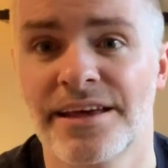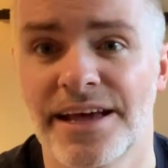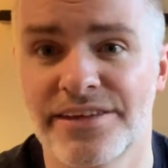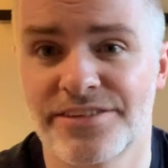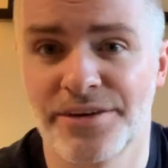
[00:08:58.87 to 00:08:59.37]

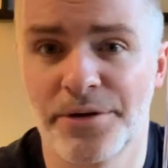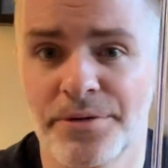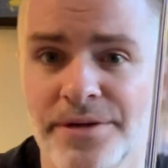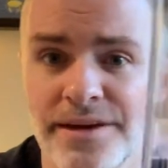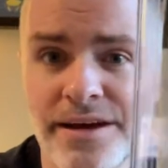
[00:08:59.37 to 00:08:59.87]
And
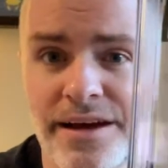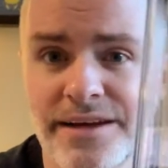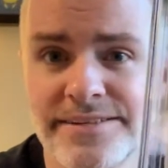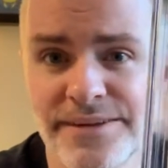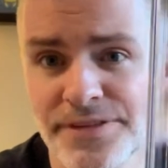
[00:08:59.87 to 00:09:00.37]
so
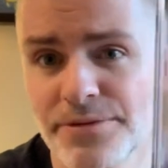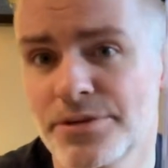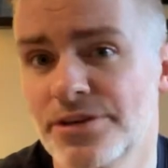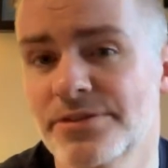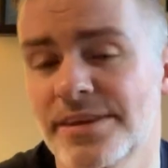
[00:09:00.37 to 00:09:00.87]
uh, definitely
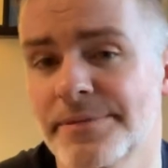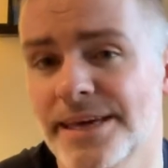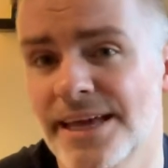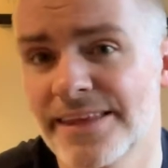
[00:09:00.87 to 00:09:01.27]
would use them again.